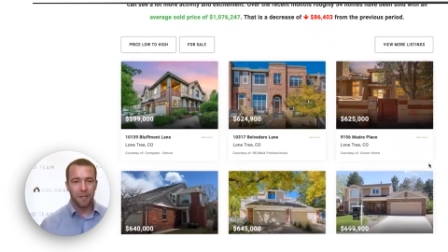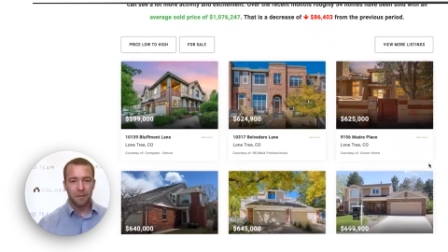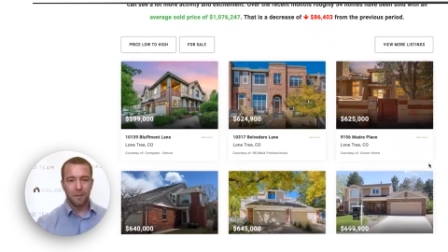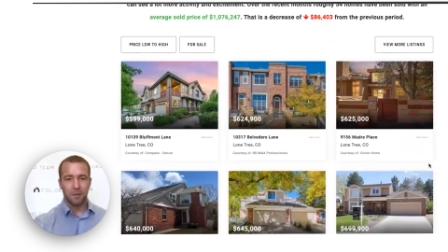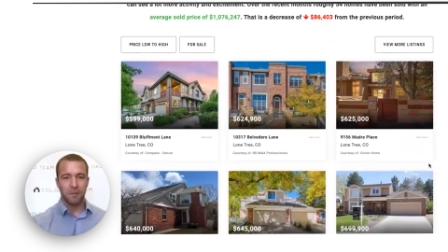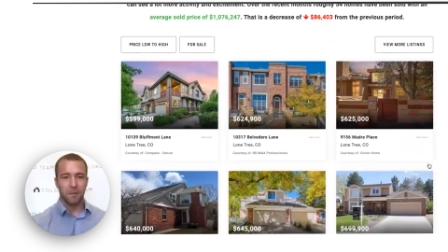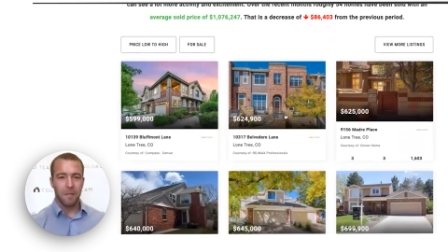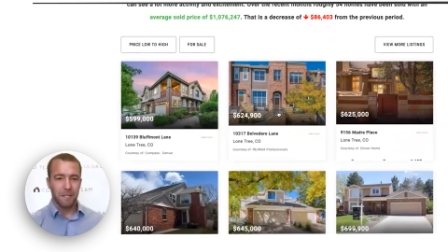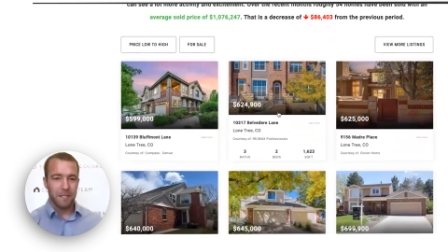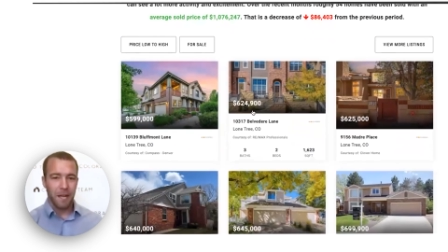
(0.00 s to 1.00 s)
So some of
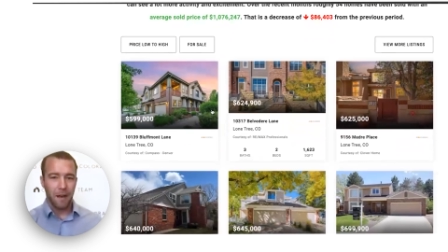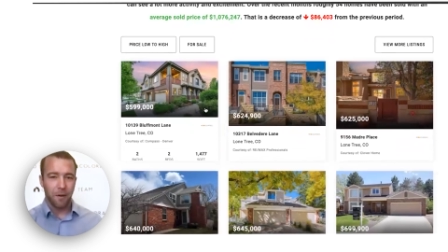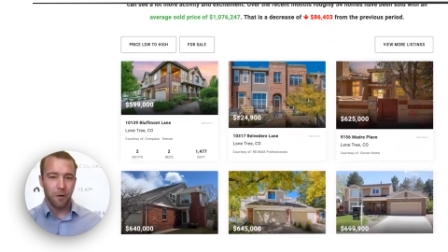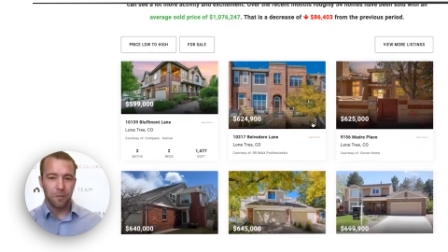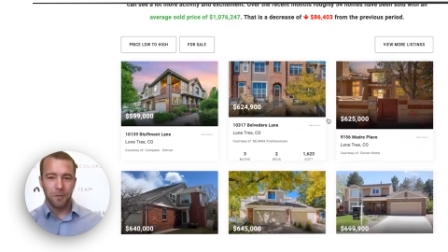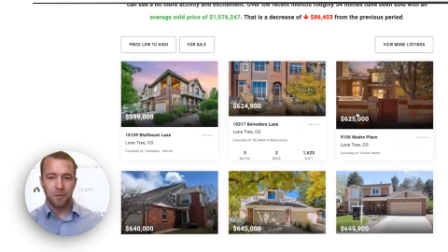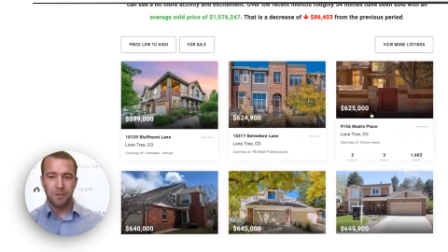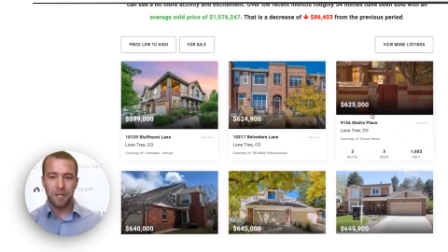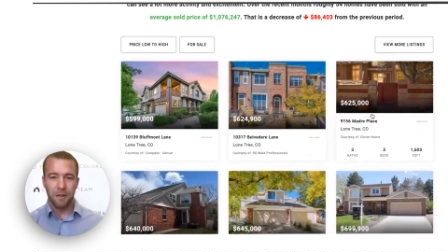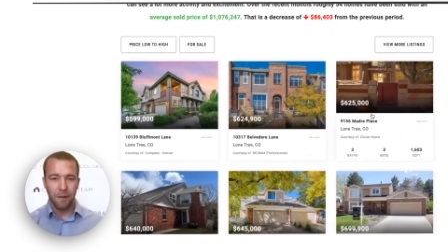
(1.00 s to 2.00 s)
these townhomes you're
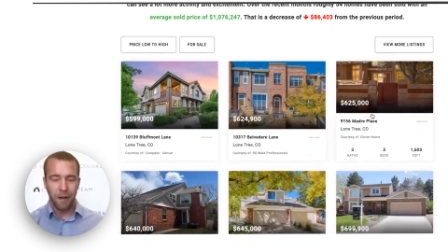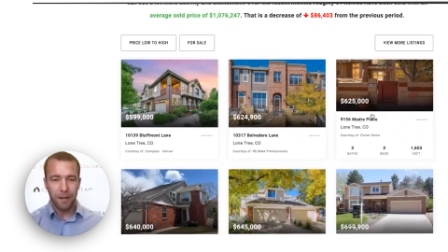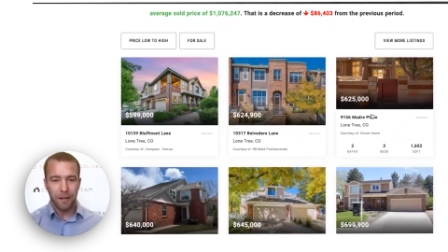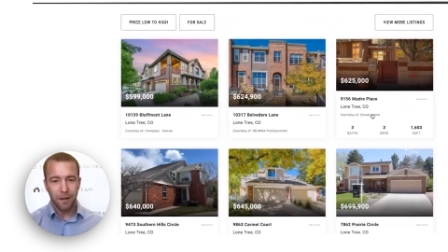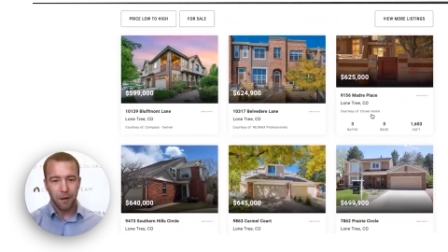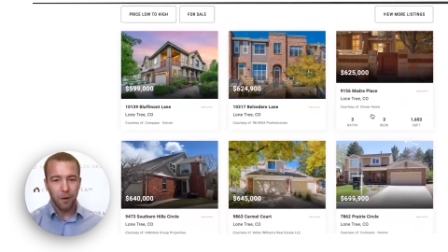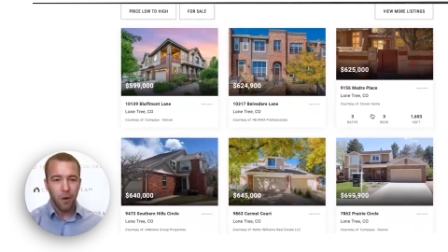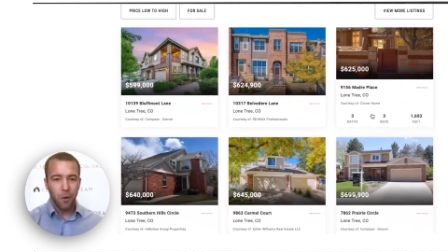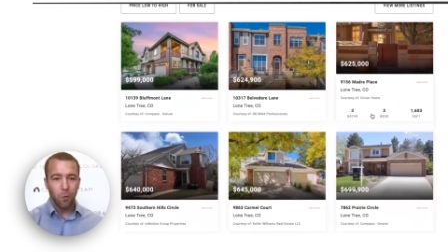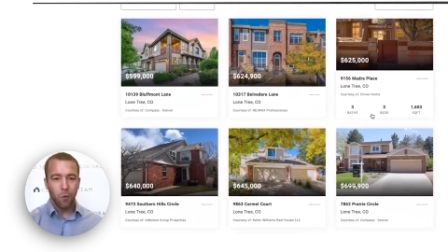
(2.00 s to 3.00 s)
seeing right here,
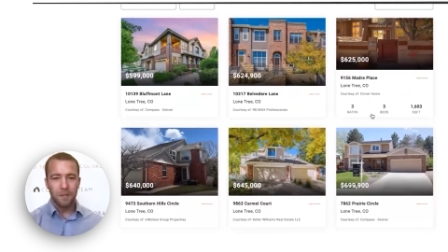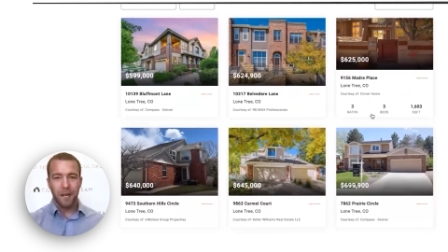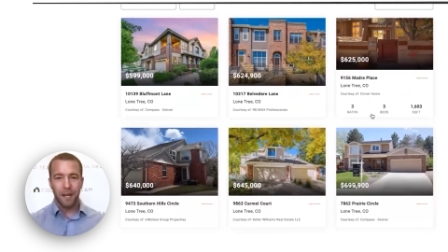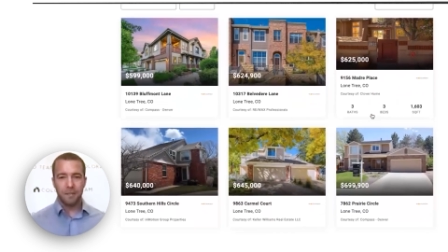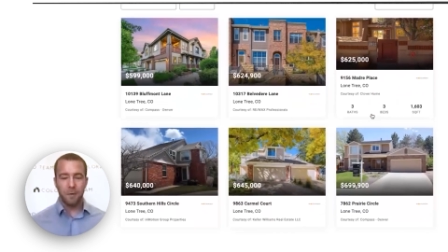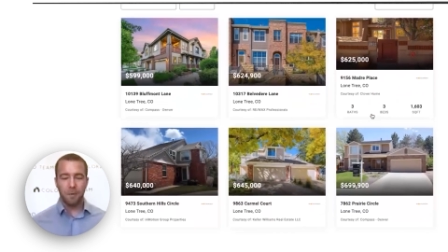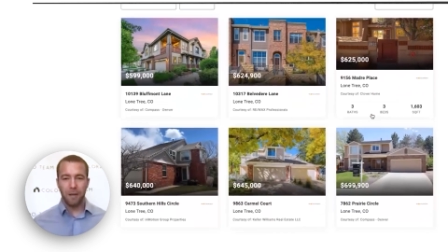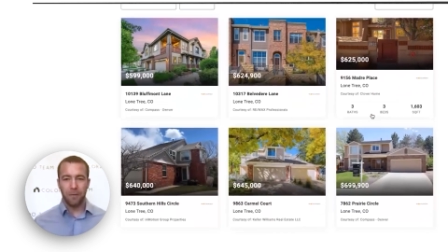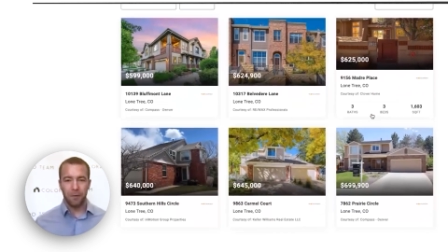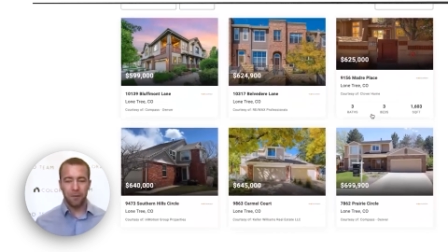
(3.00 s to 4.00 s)
what's awesome
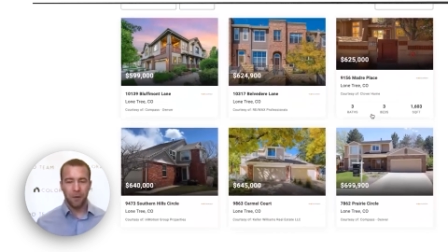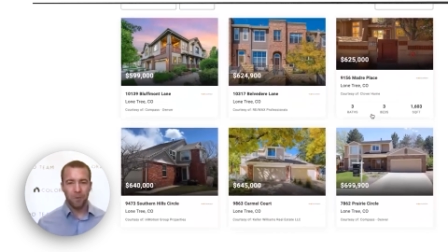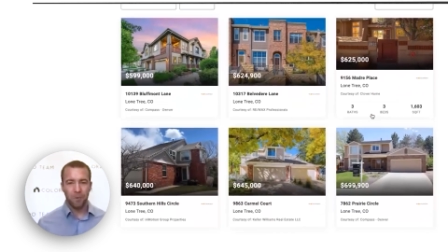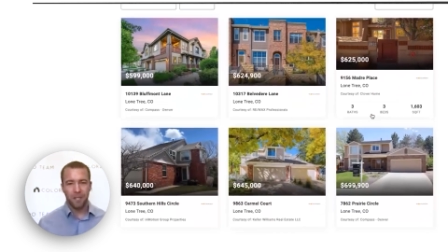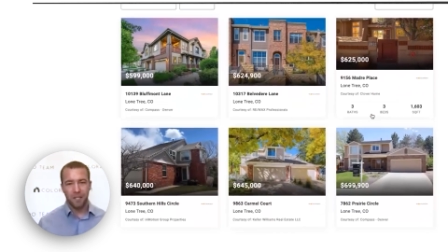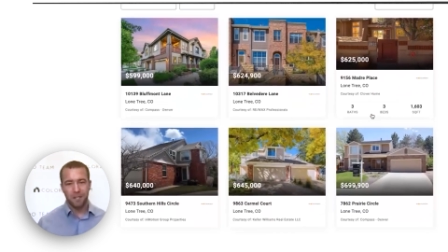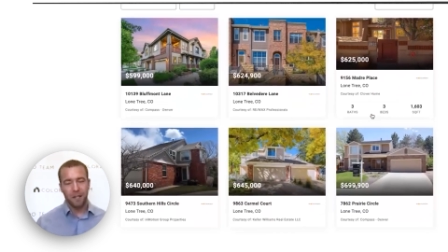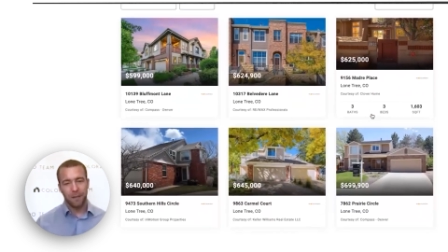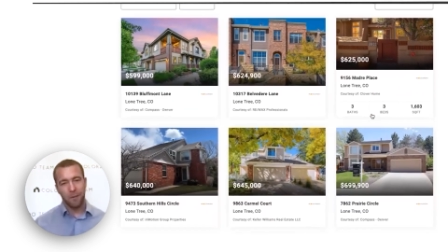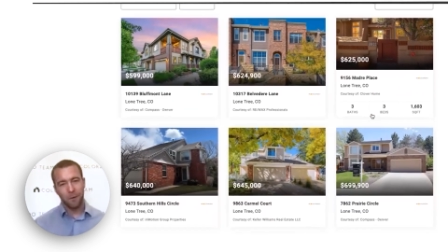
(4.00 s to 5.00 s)
about those homes is
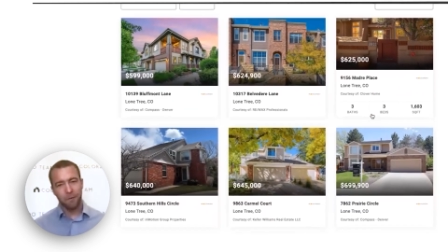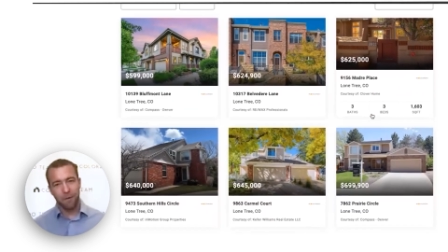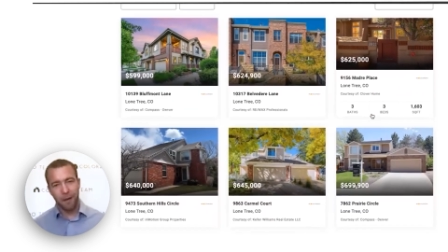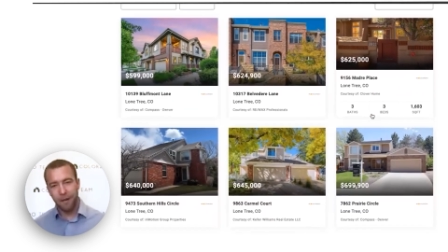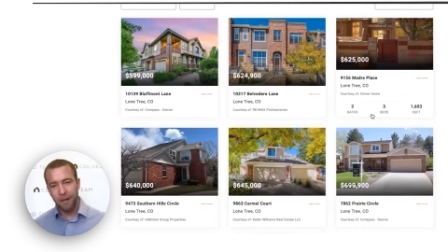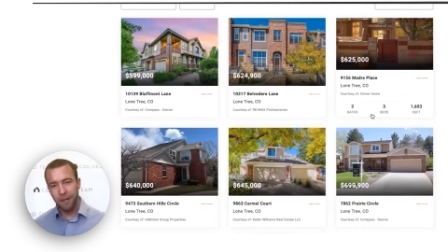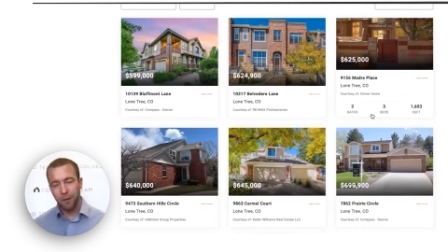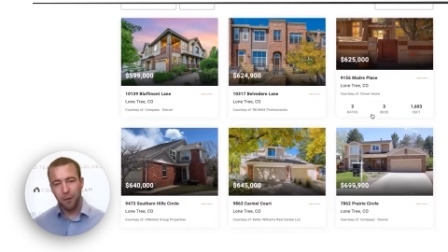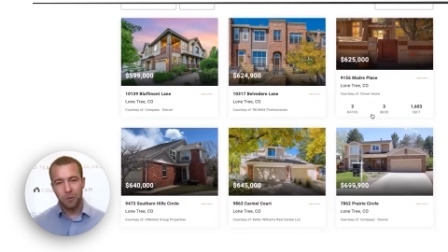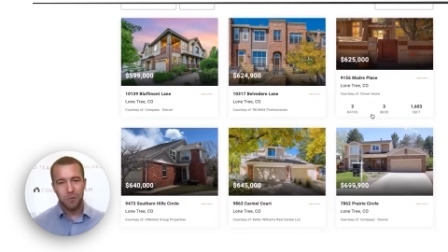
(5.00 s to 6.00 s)
that they're very
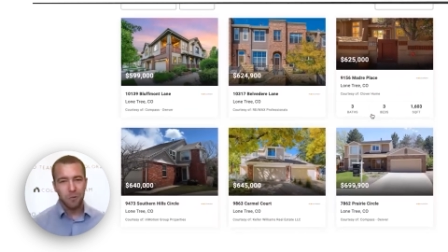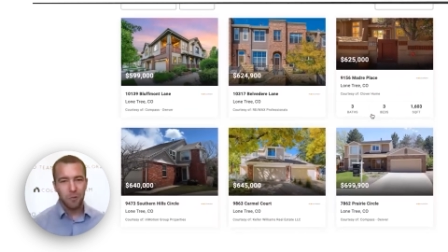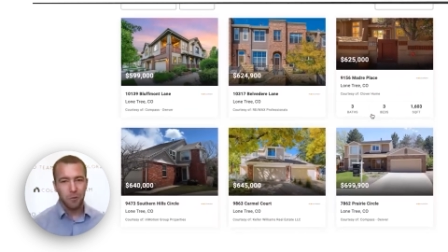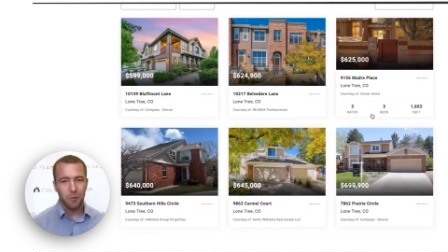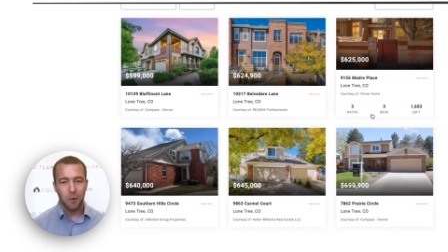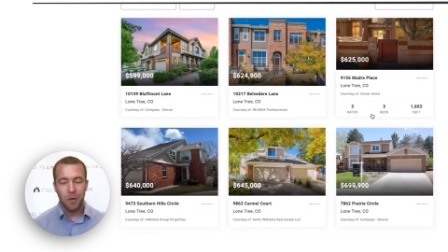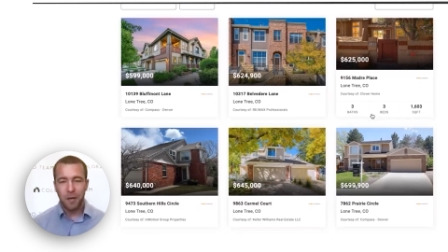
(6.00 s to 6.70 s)
close to